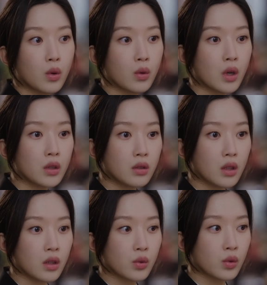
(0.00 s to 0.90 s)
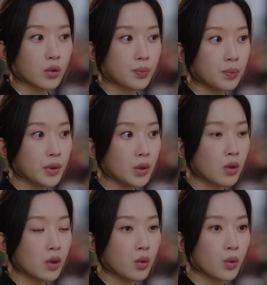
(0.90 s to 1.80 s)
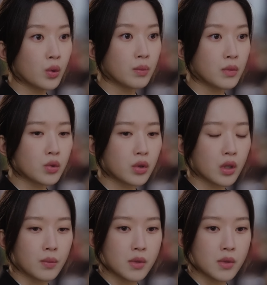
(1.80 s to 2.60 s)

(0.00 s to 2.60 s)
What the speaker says: Ahn Joo-hyung didn't plan to withdraw the lawsuit,